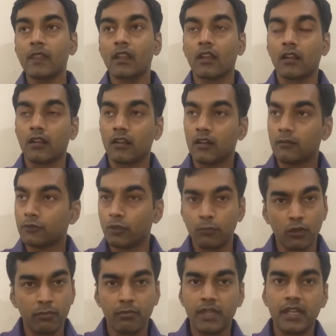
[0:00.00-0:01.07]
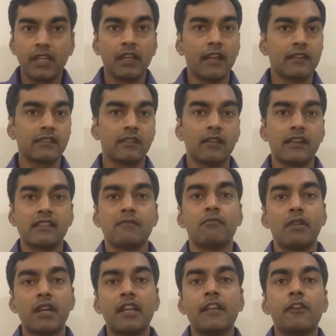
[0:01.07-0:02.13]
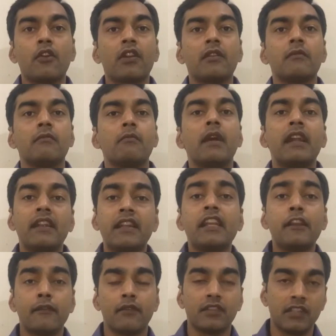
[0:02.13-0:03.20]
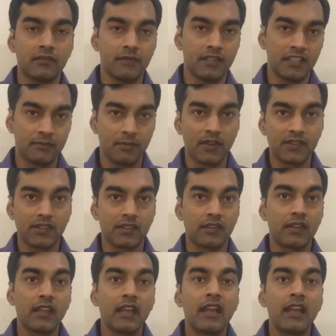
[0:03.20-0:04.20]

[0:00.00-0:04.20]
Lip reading: You put me as a buddy or a mentee with this person